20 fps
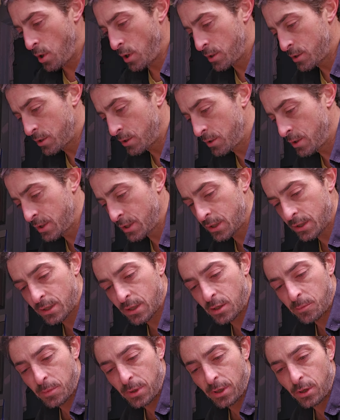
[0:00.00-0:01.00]
So this is
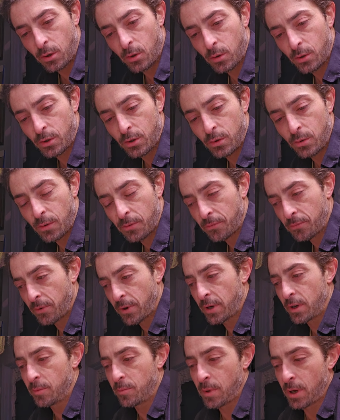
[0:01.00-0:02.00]
going to be going to a
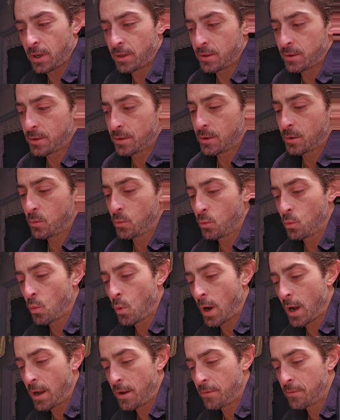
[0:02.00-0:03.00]
friend of mine's
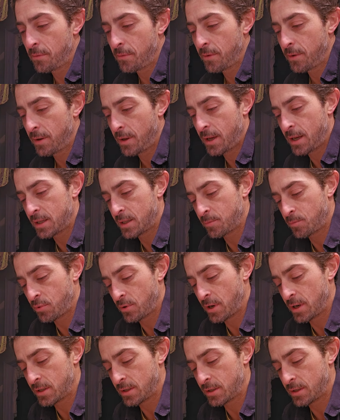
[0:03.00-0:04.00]
wife as a
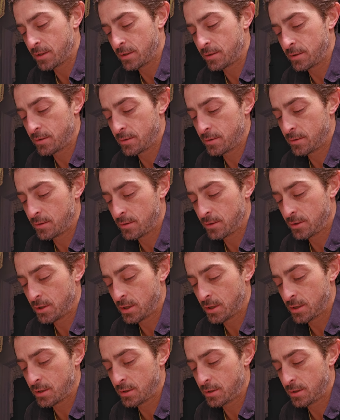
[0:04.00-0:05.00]
present.
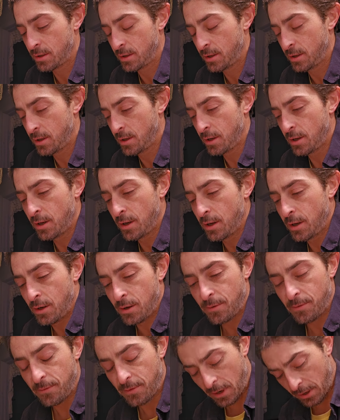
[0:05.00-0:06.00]
Just
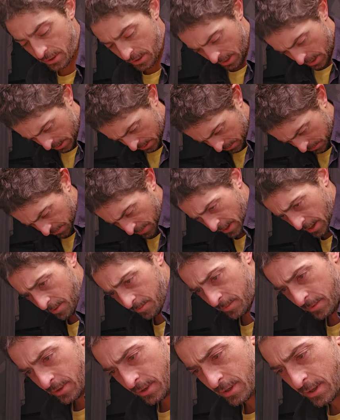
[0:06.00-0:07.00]
very nice
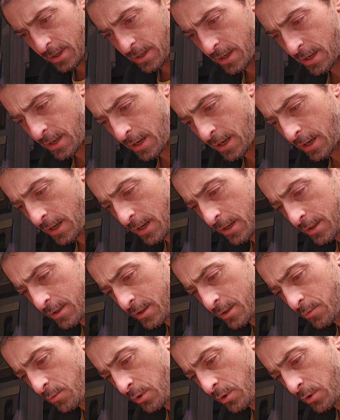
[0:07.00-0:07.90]
family and just